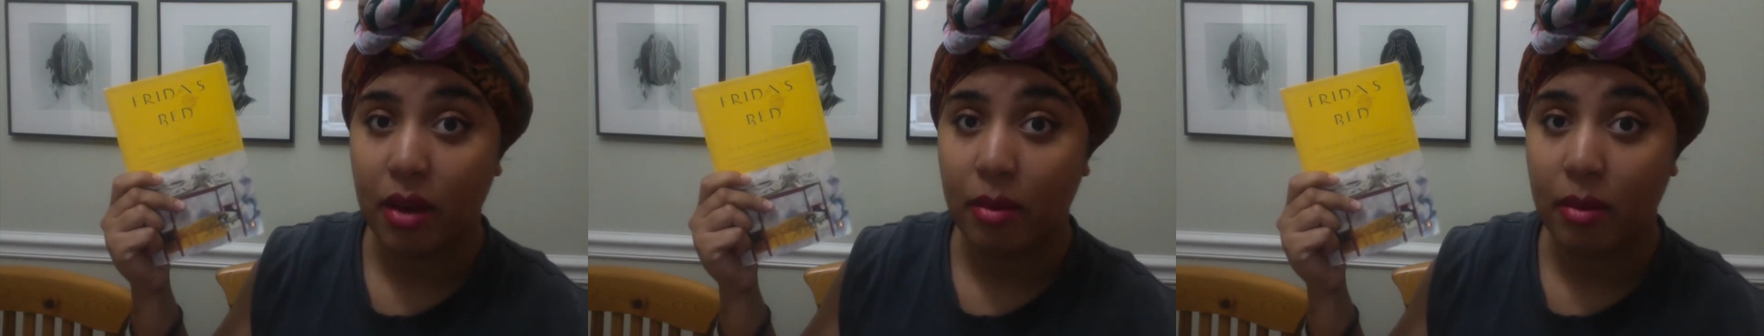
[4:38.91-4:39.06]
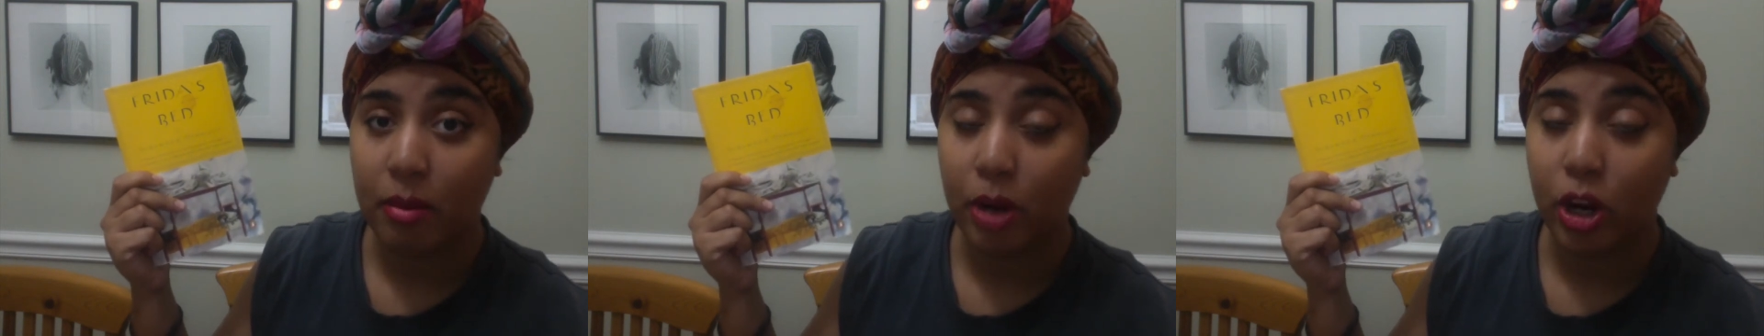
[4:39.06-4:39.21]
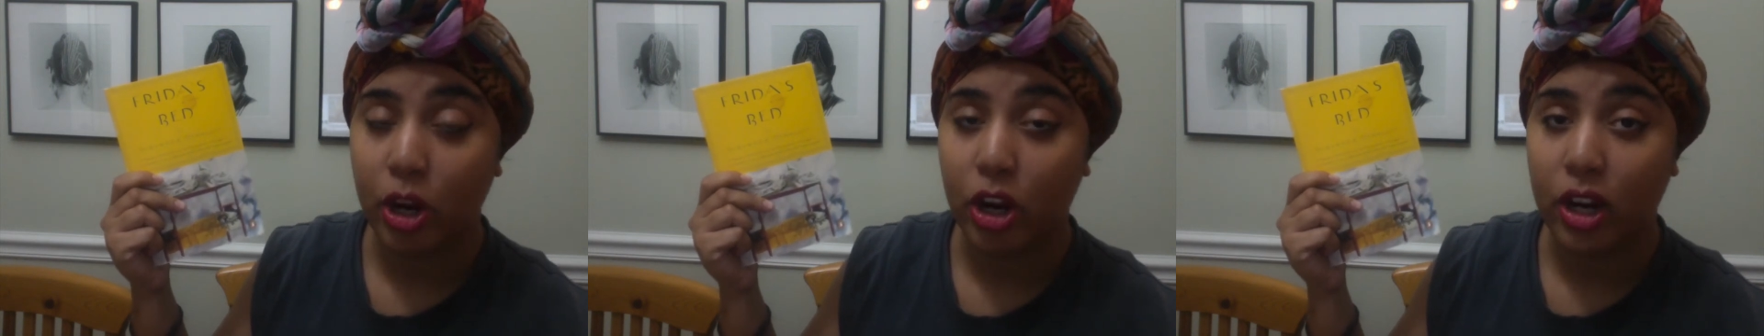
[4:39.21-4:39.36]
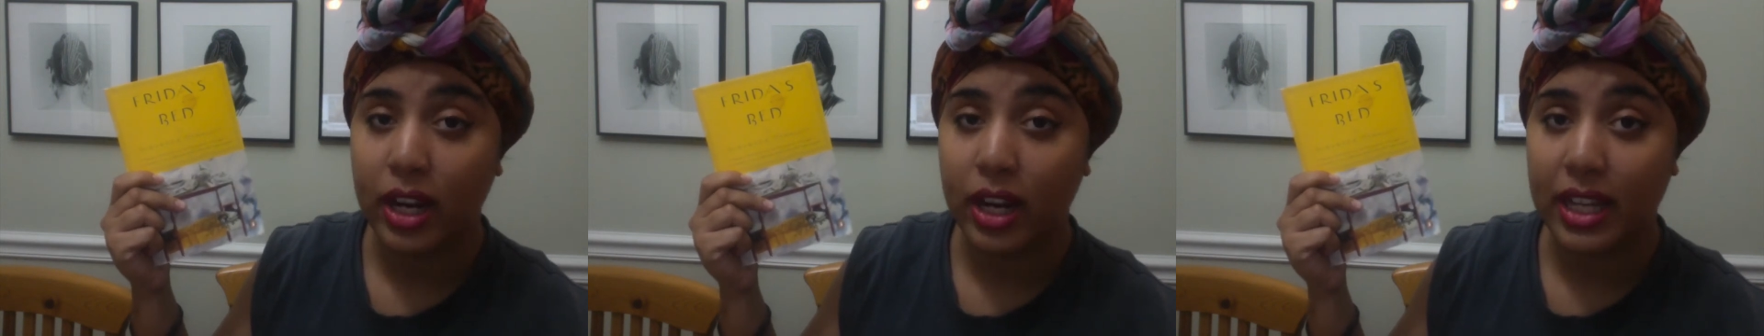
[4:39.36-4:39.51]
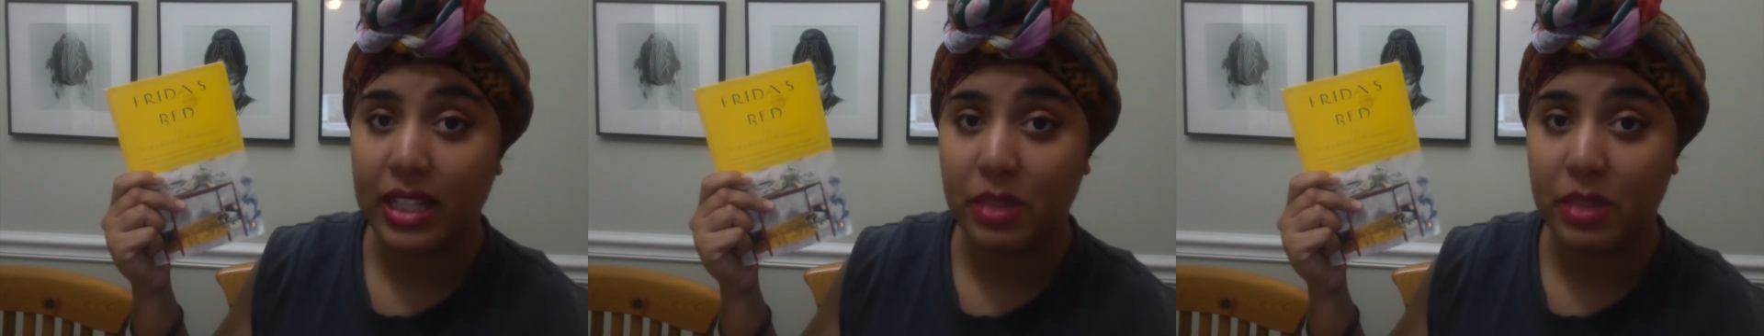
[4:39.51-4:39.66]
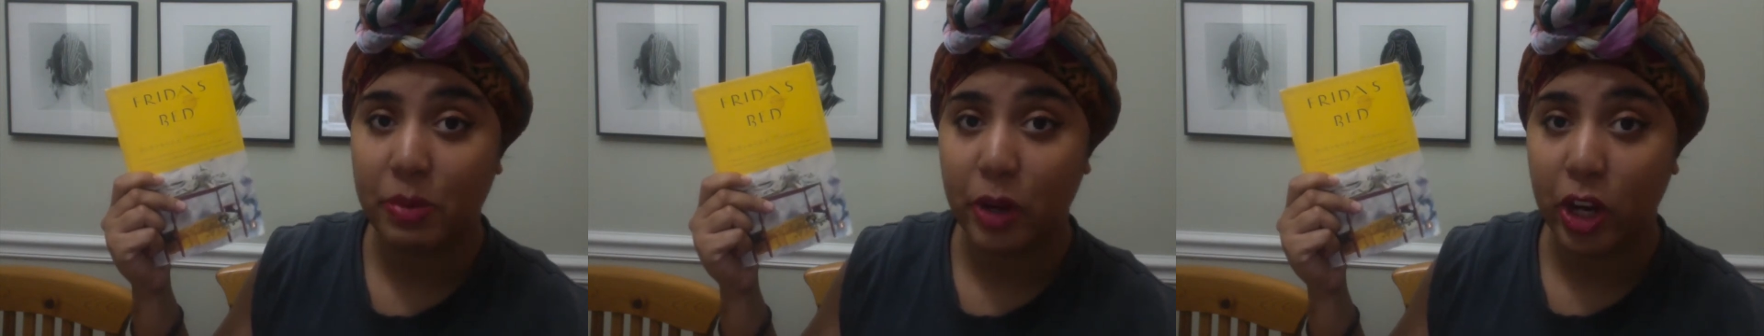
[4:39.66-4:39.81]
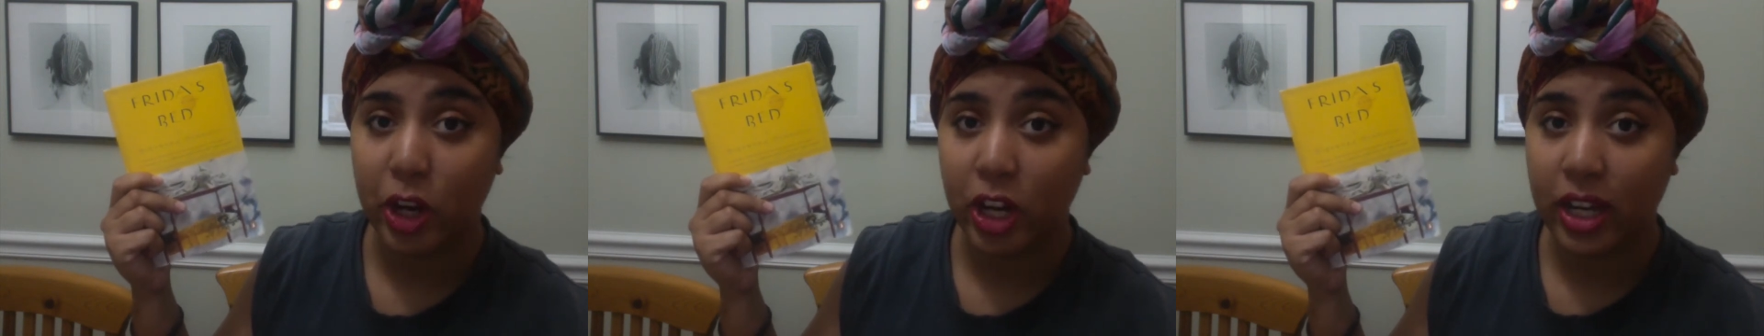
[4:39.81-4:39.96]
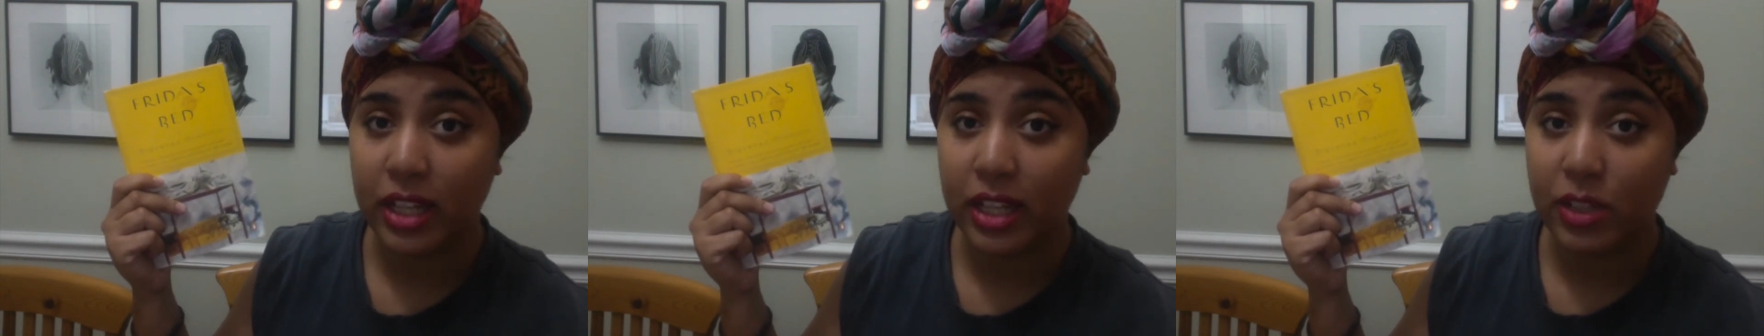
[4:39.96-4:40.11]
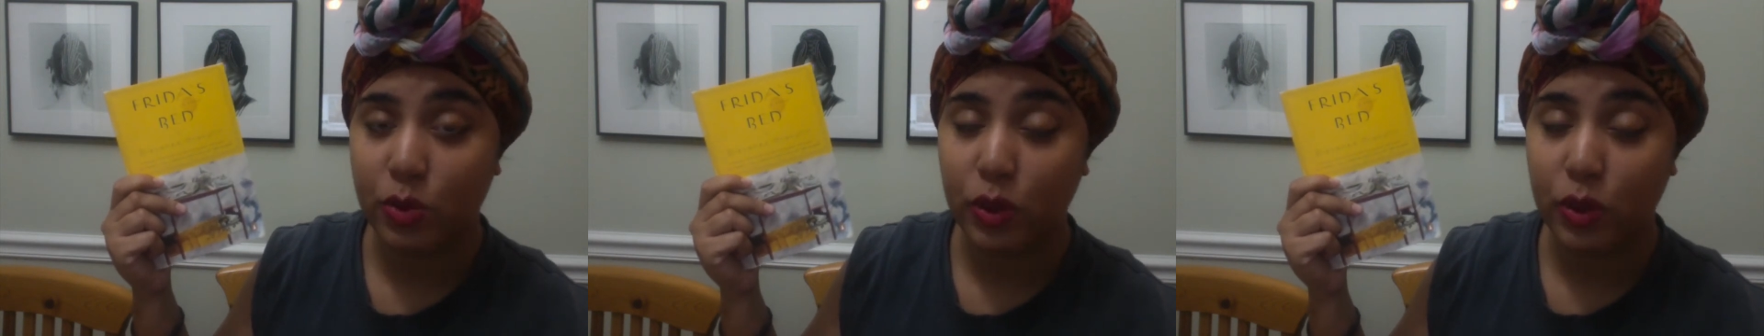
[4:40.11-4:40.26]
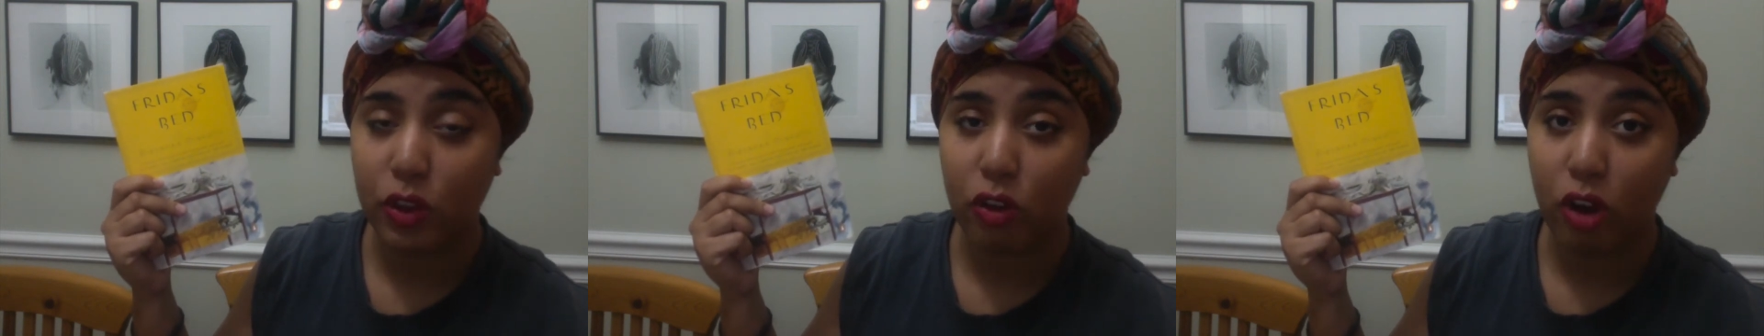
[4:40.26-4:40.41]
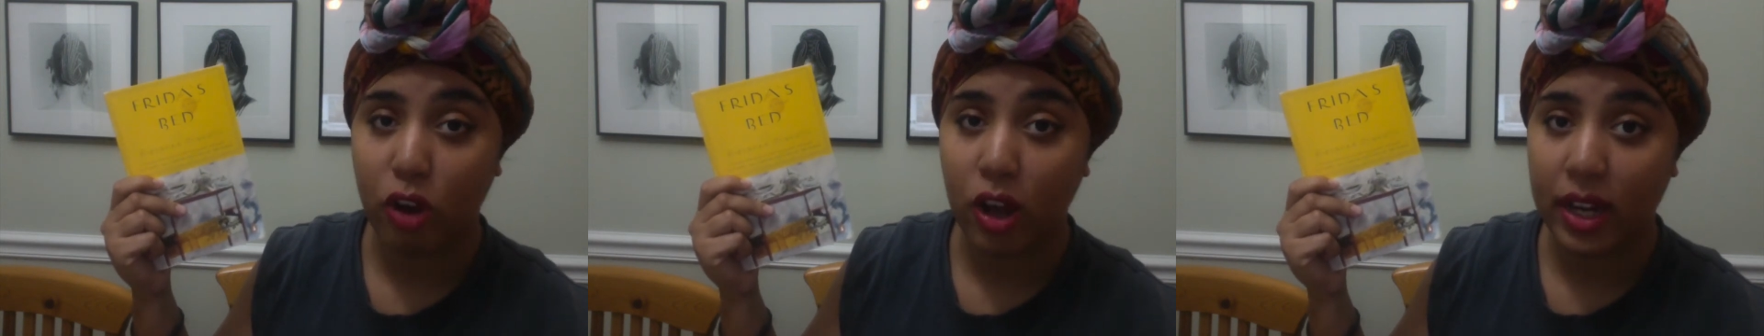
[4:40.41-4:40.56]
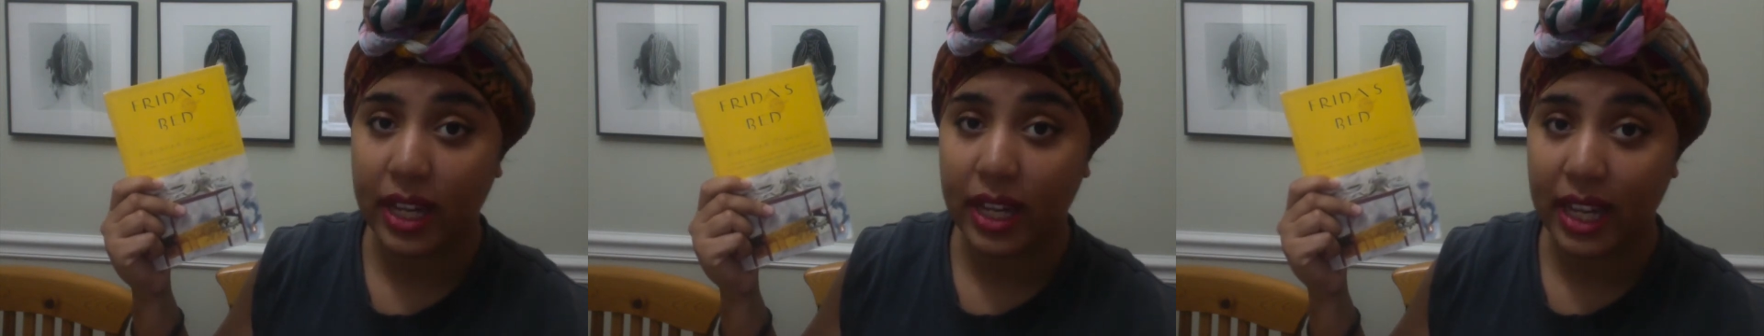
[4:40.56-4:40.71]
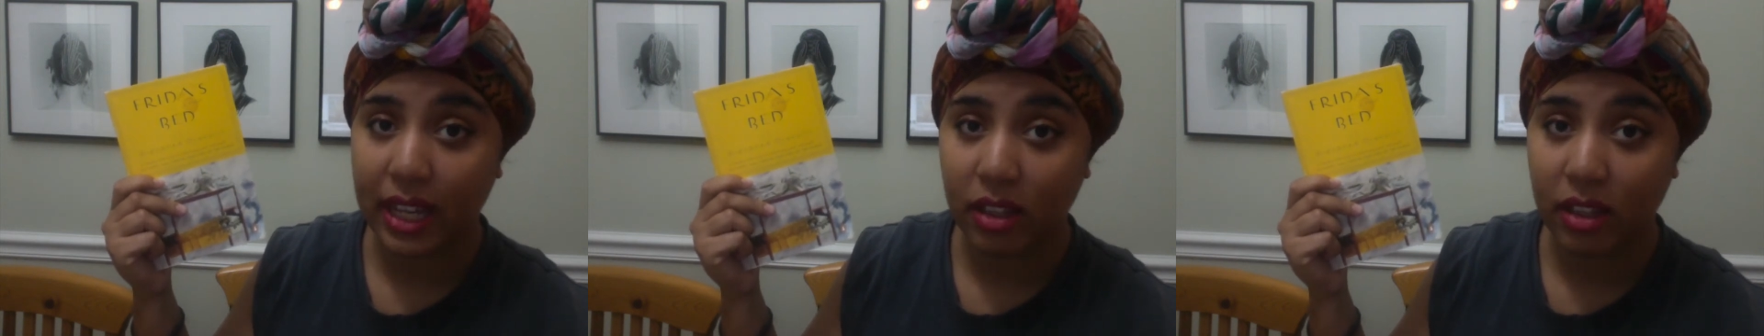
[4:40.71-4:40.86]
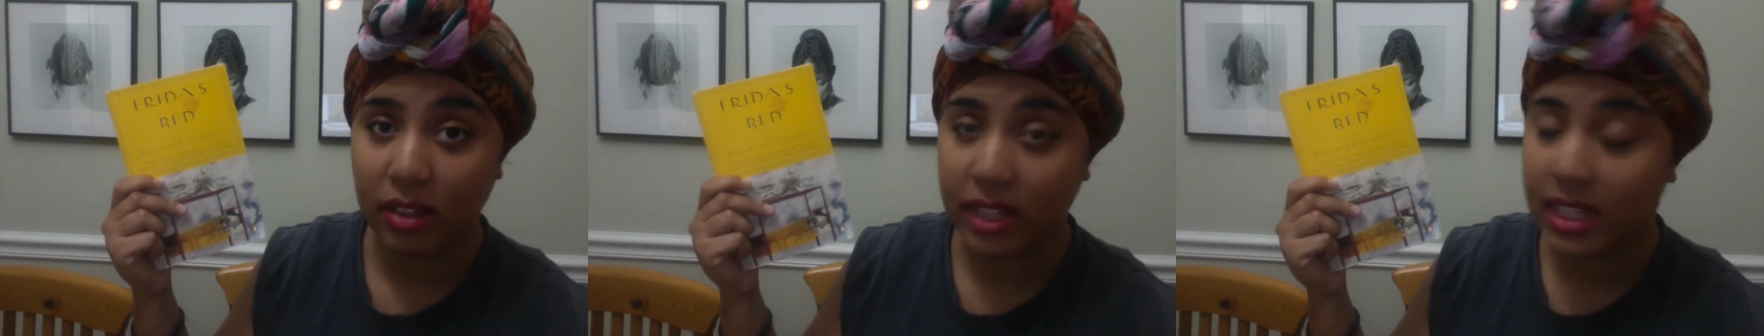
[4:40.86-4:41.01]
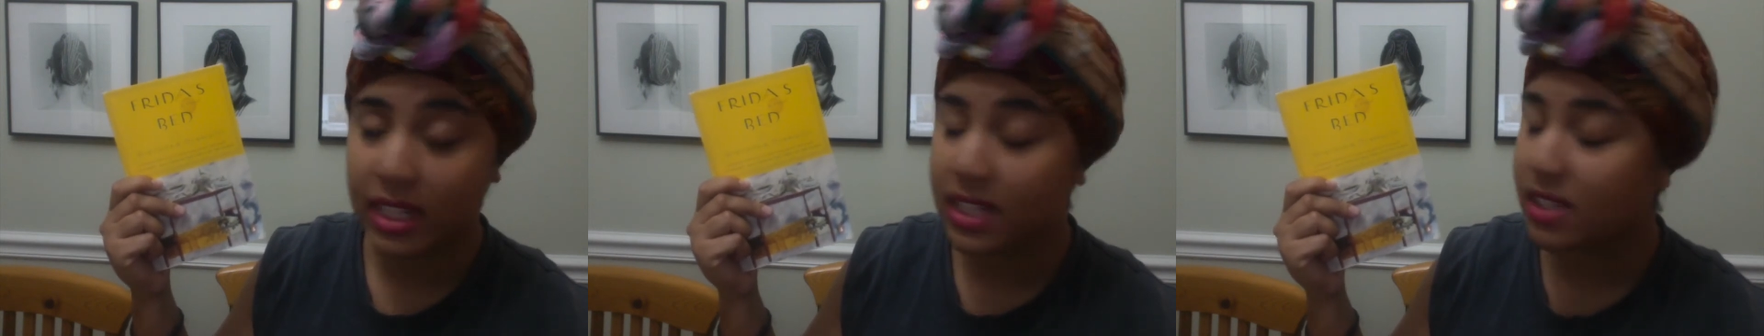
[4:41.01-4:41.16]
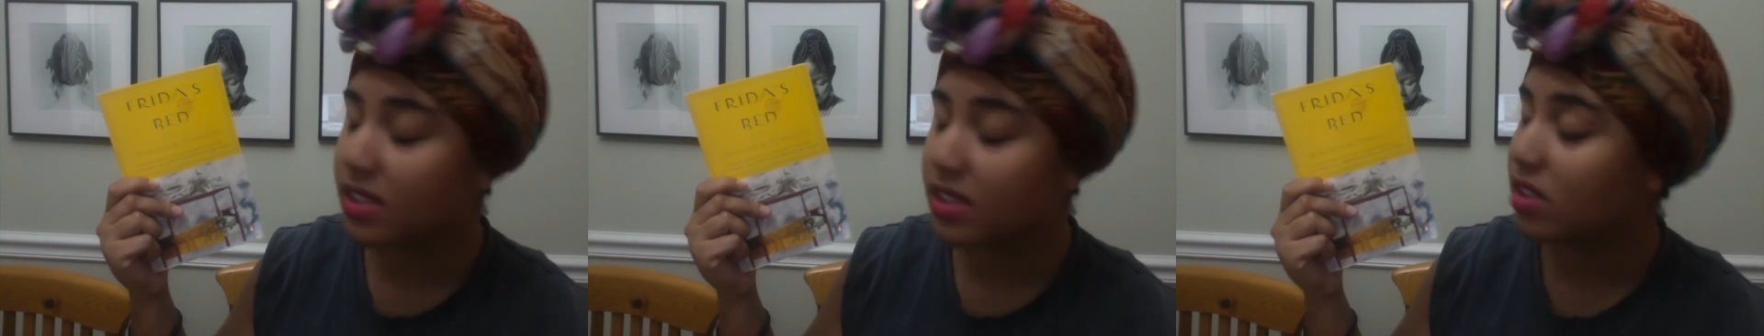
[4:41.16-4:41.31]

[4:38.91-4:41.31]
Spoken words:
her experience with chronic illness.